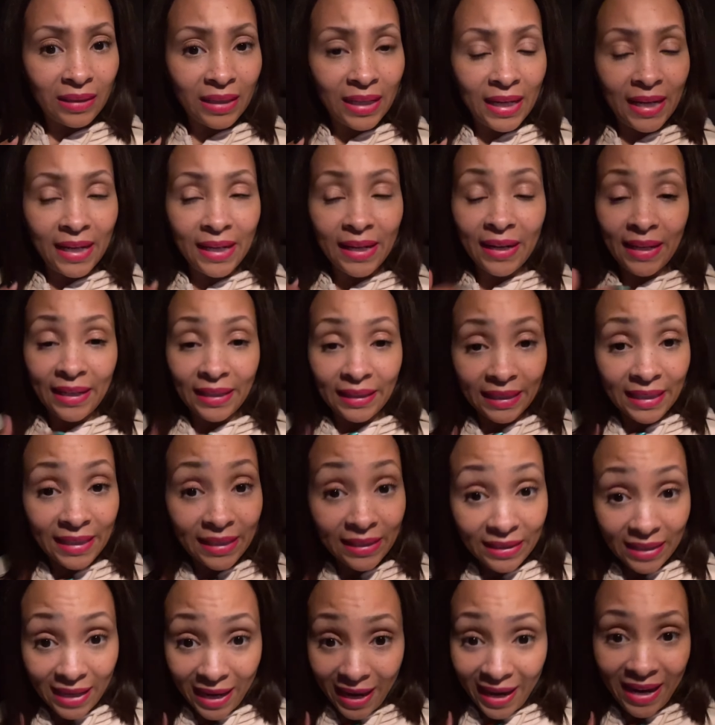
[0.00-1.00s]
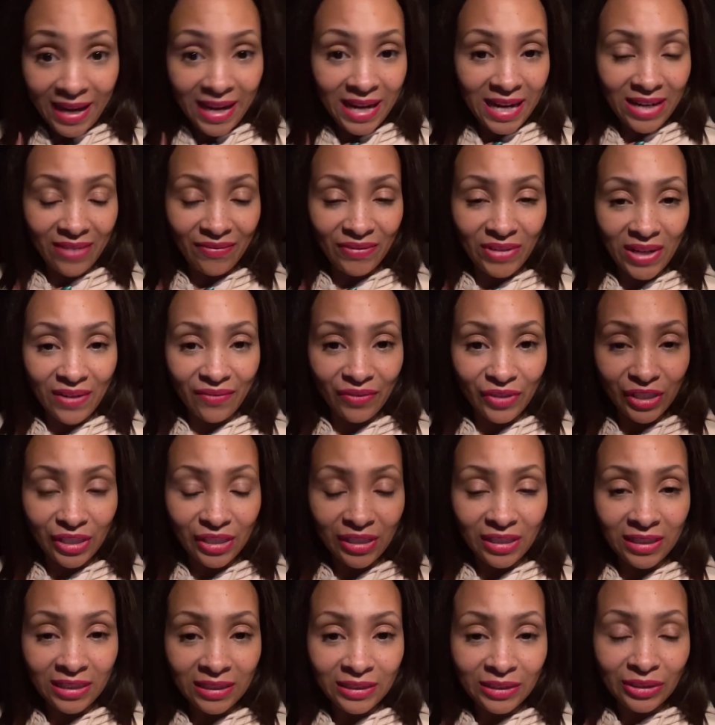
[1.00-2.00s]
And at least I have
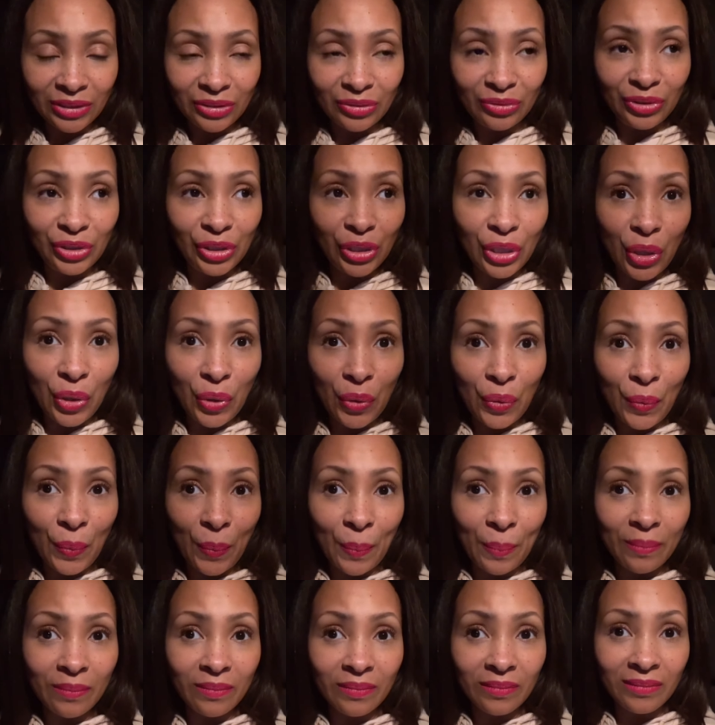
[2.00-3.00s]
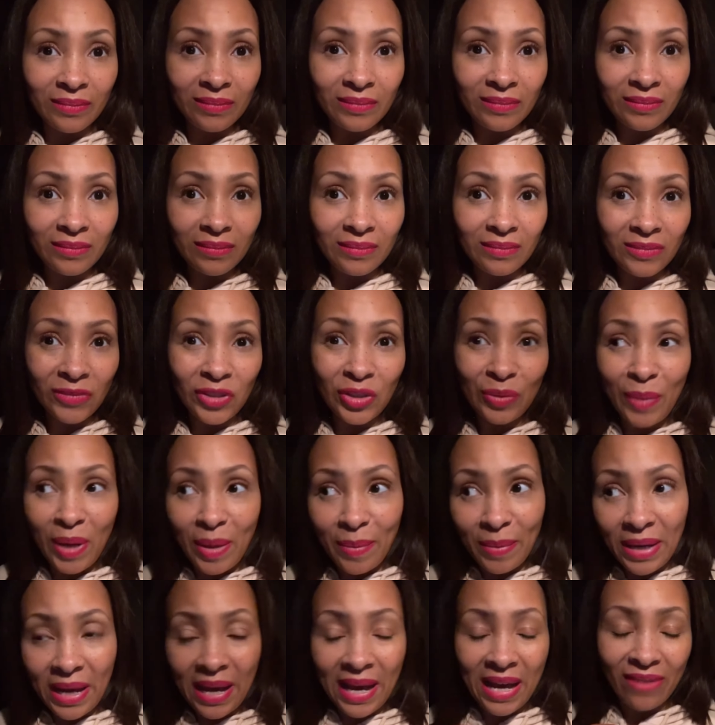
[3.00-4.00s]
never, you know, well,
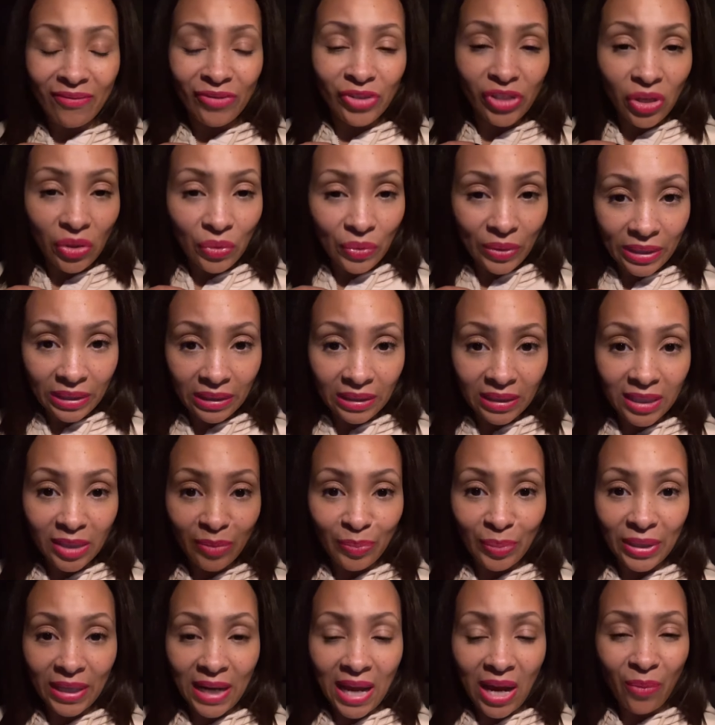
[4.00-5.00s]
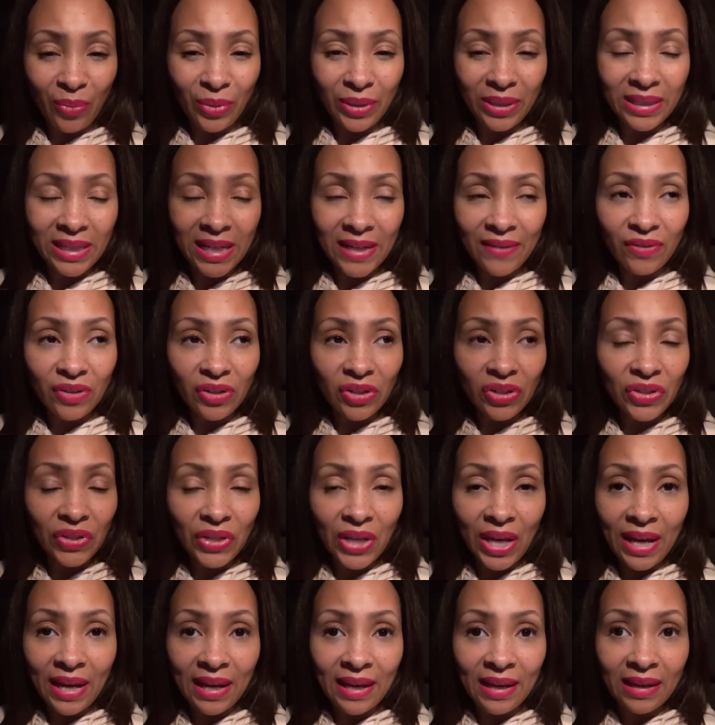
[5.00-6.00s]
maybe I have jokingly, but I would never
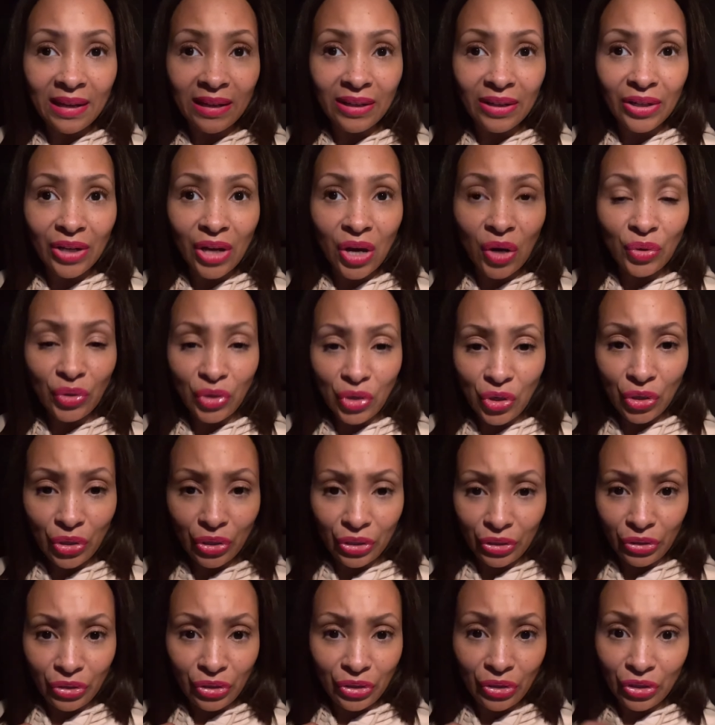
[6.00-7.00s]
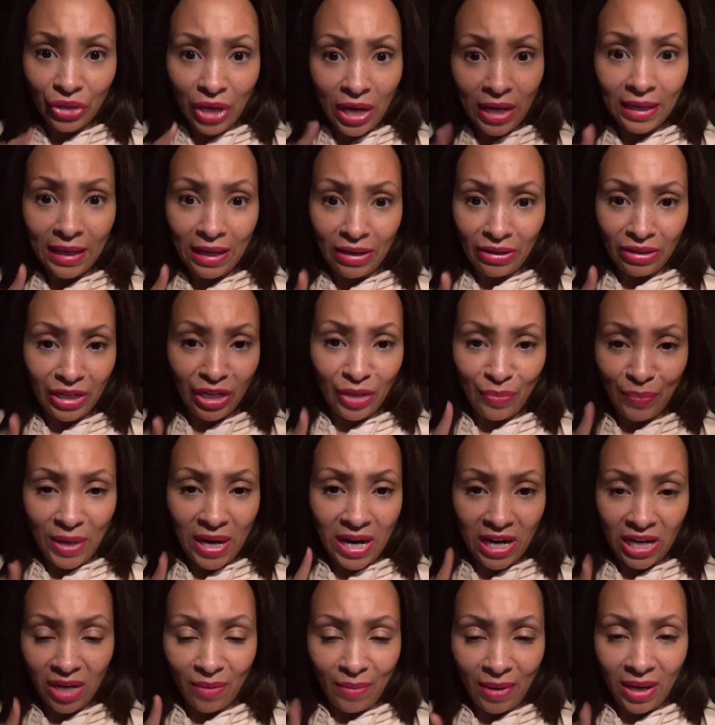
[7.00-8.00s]
say, you know, you you're not allowed to get
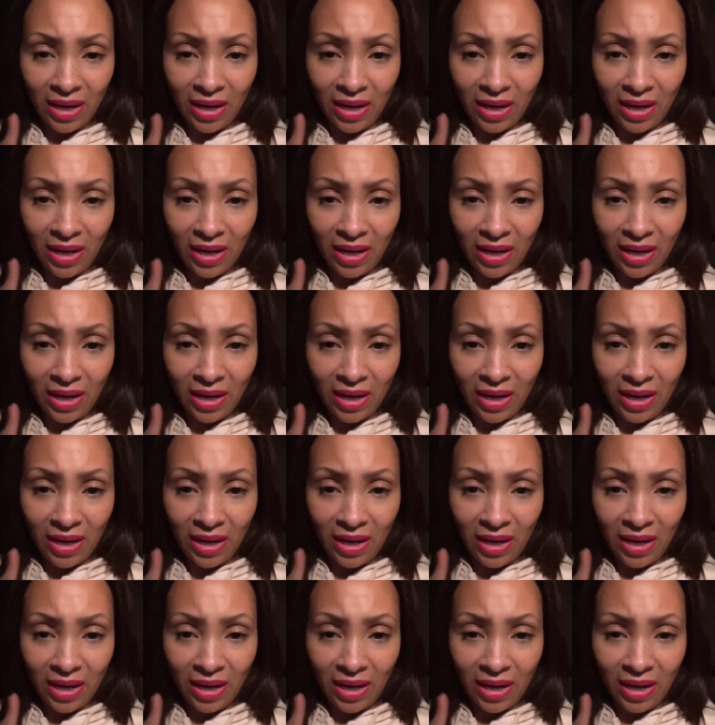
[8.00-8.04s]
married.